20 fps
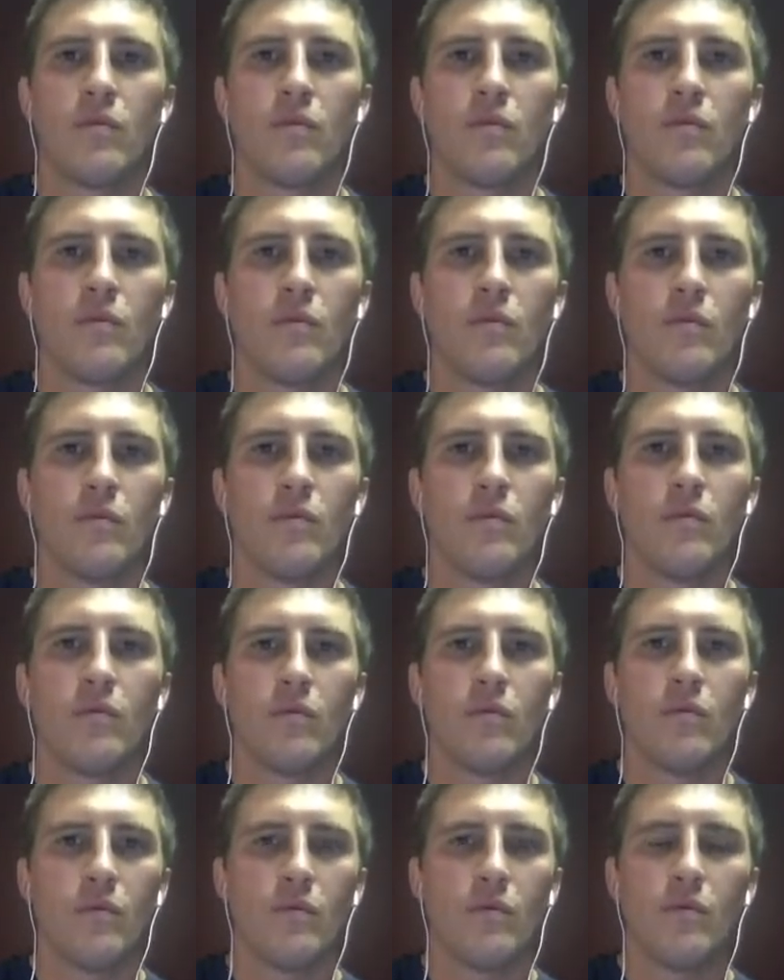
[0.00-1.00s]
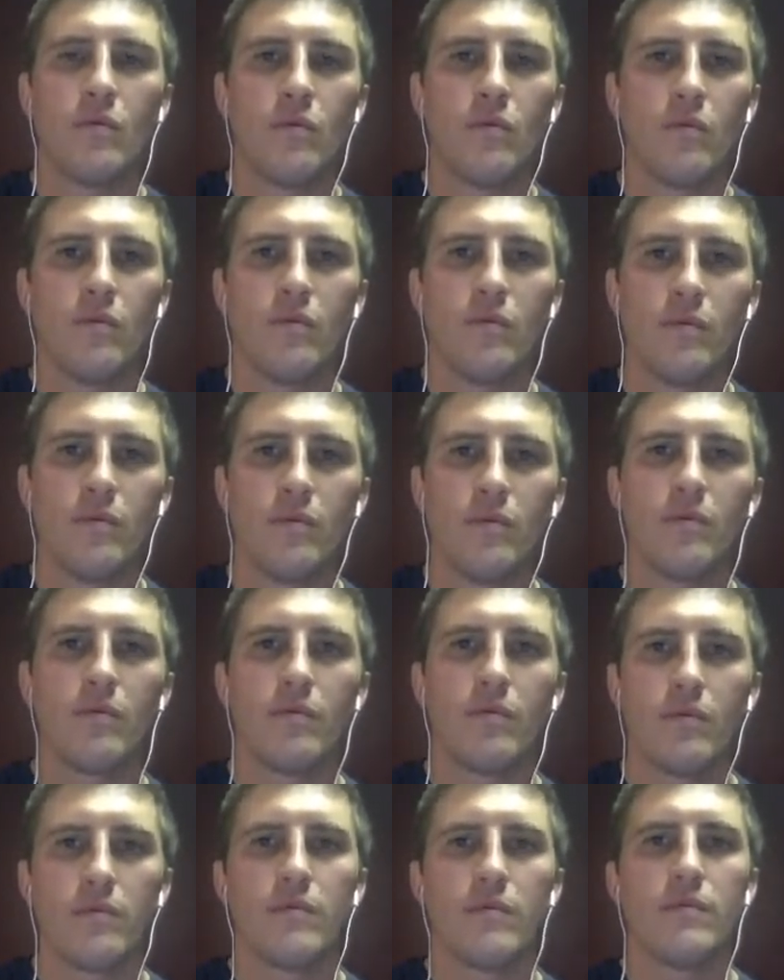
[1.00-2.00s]

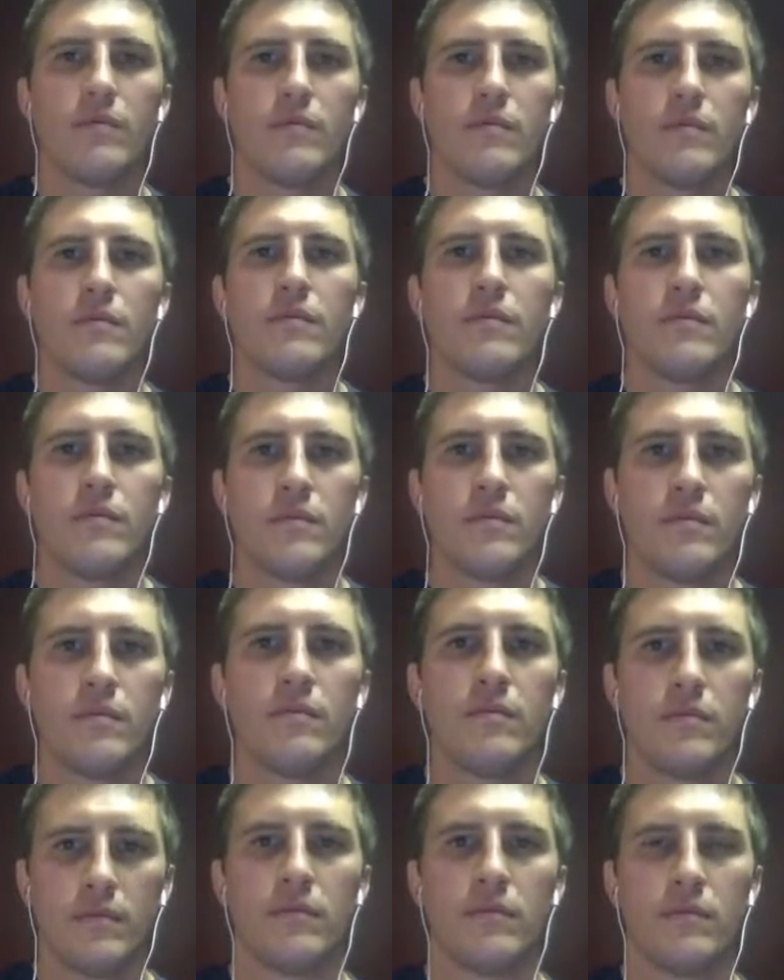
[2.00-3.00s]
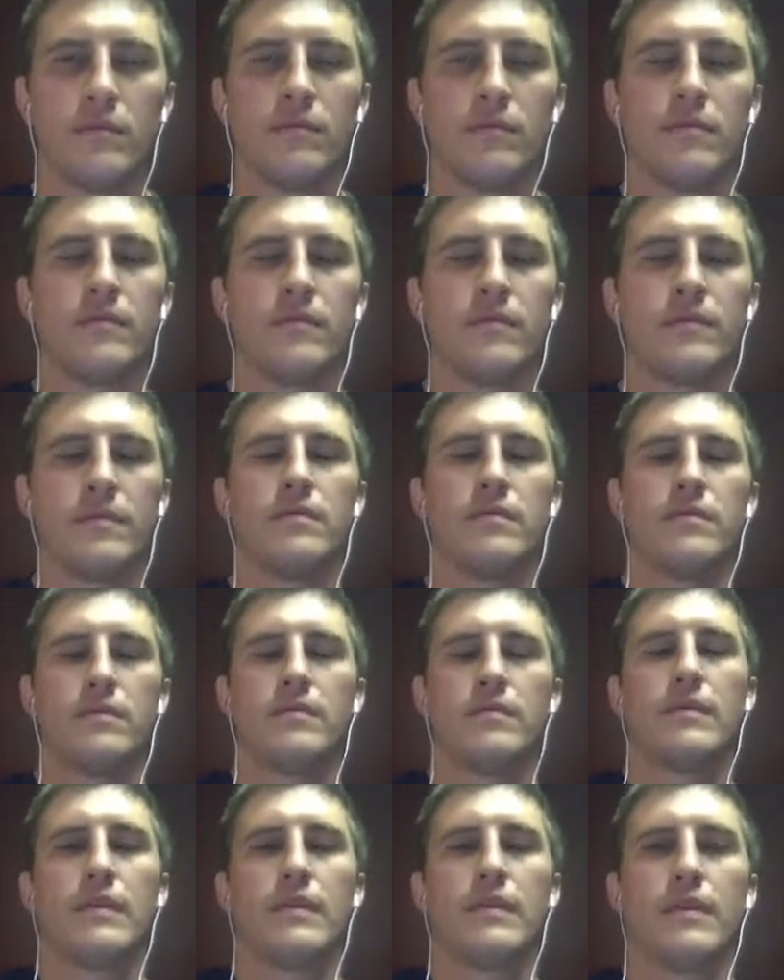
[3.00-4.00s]

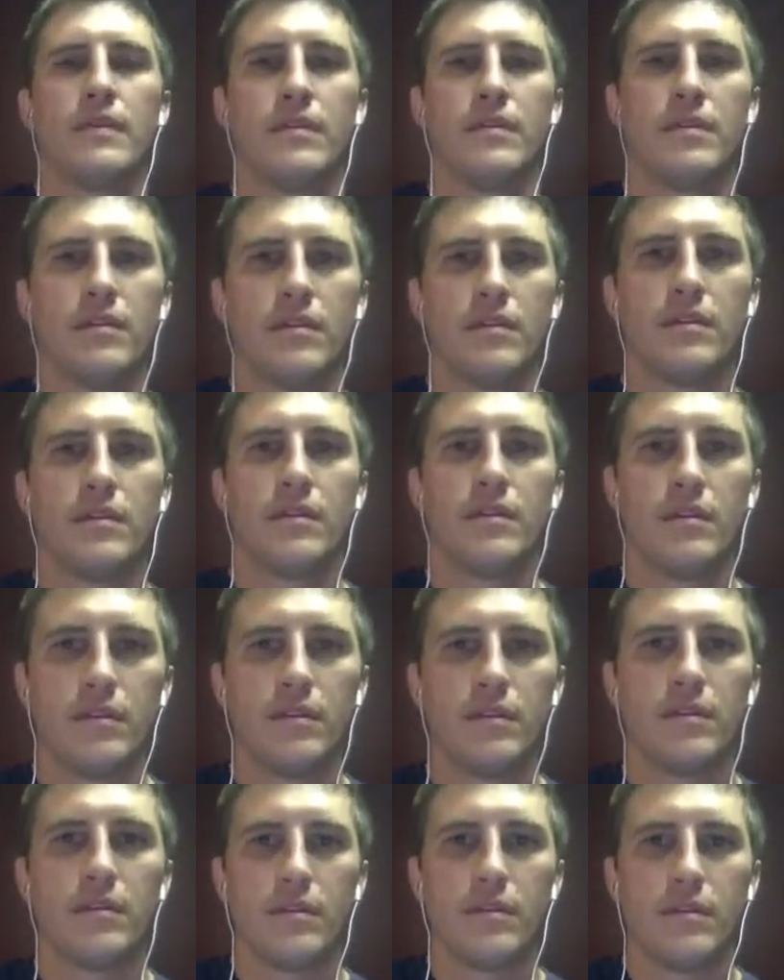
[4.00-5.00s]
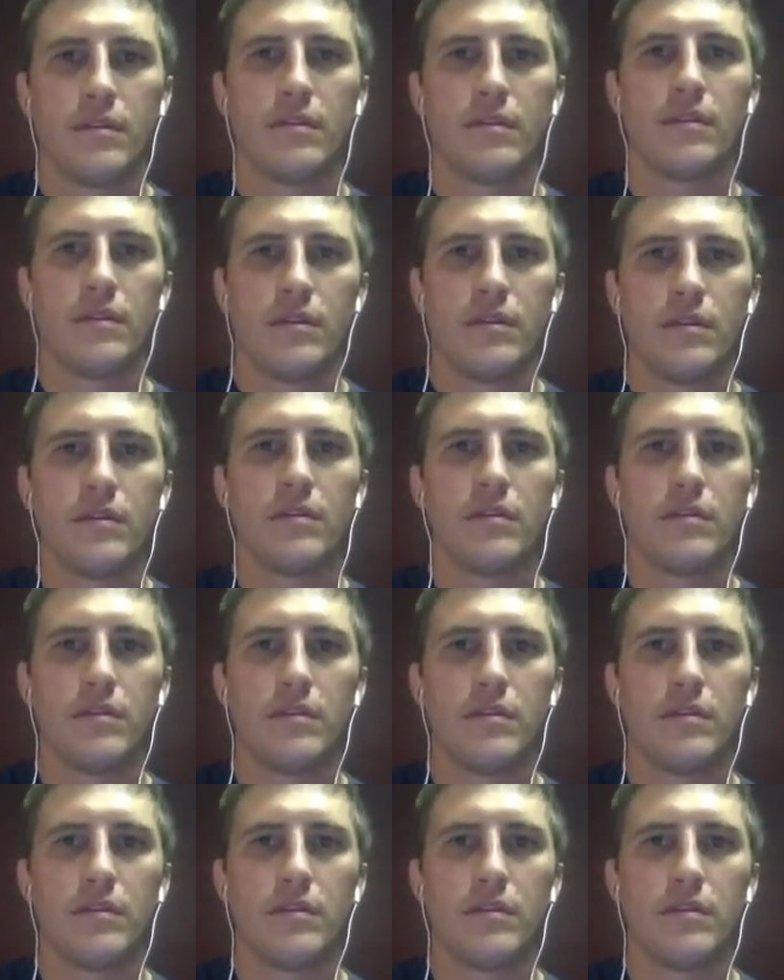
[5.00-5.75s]
(not speaking)